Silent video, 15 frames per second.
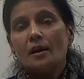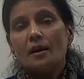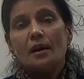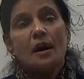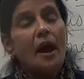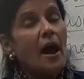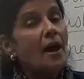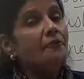
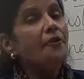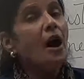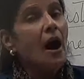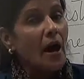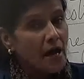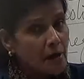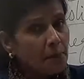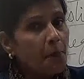have
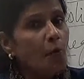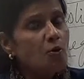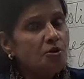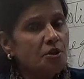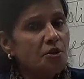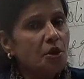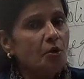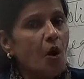higher post
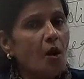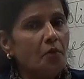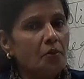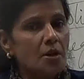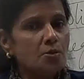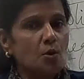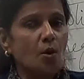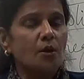in the
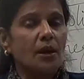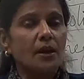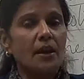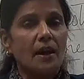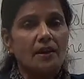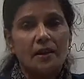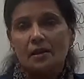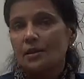Congress or in
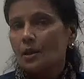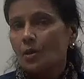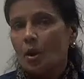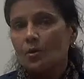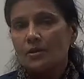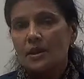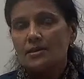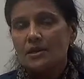any other
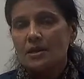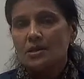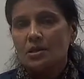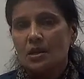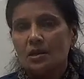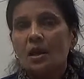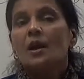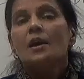
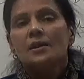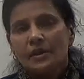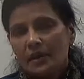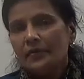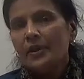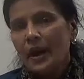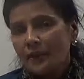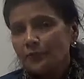organization, they
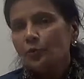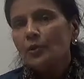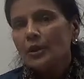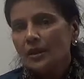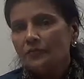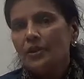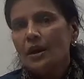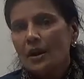will have to
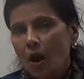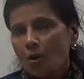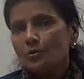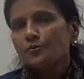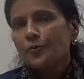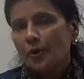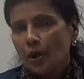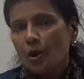leave their house
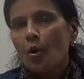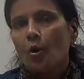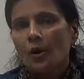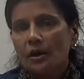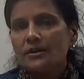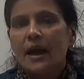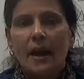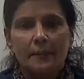for a
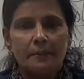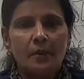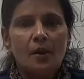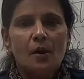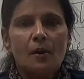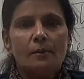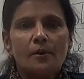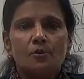longer time
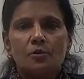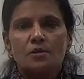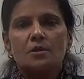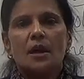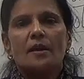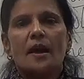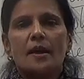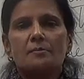because
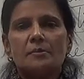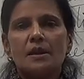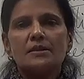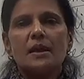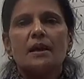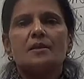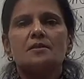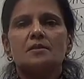there are
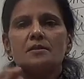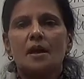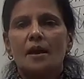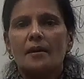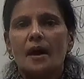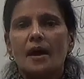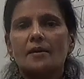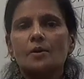meetings,
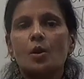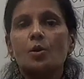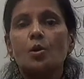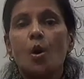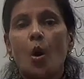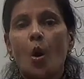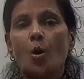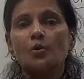there are
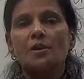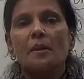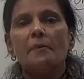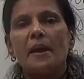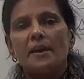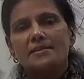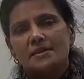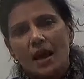long
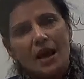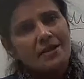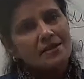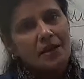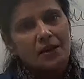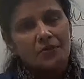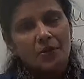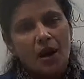debates,
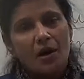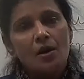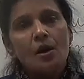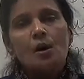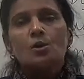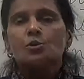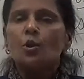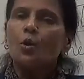etc.
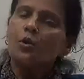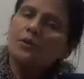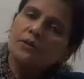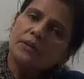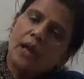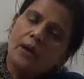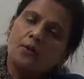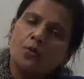So
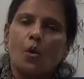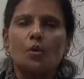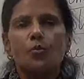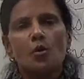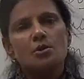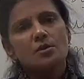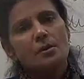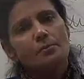their role
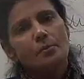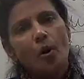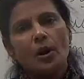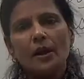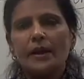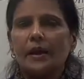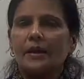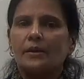was
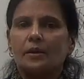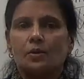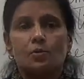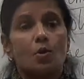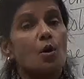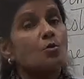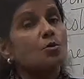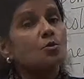symbolic and
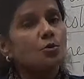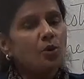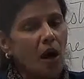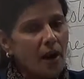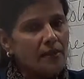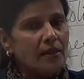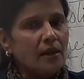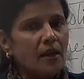according to
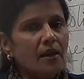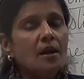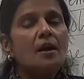Gandhi,